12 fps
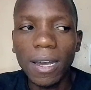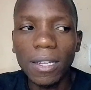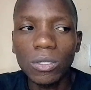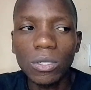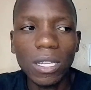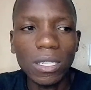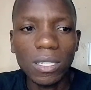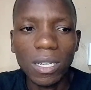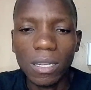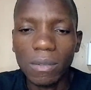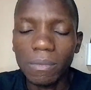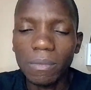so that
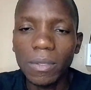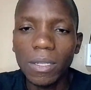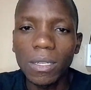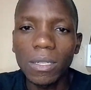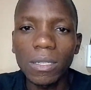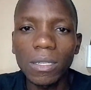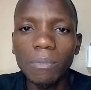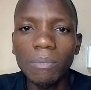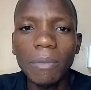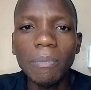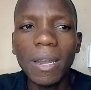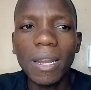
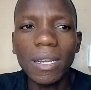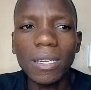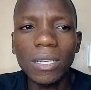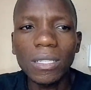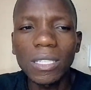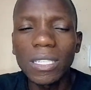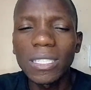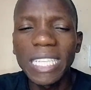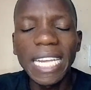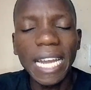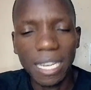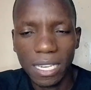PayPal, this
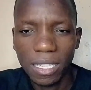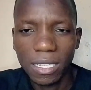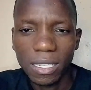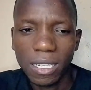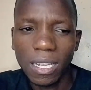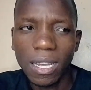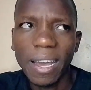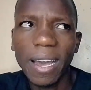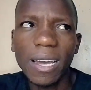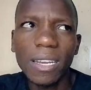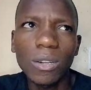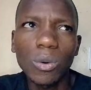tyranny
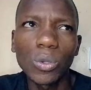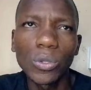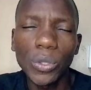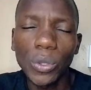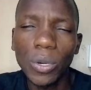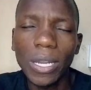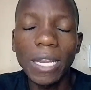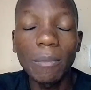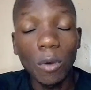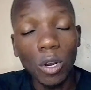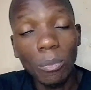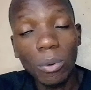and control and
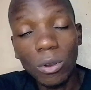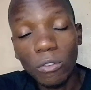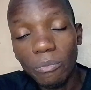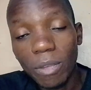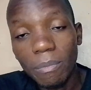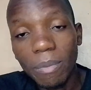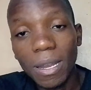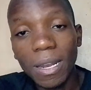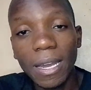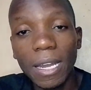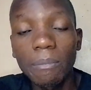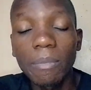monopoly of PayPal
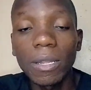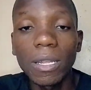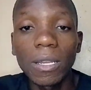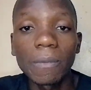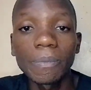can be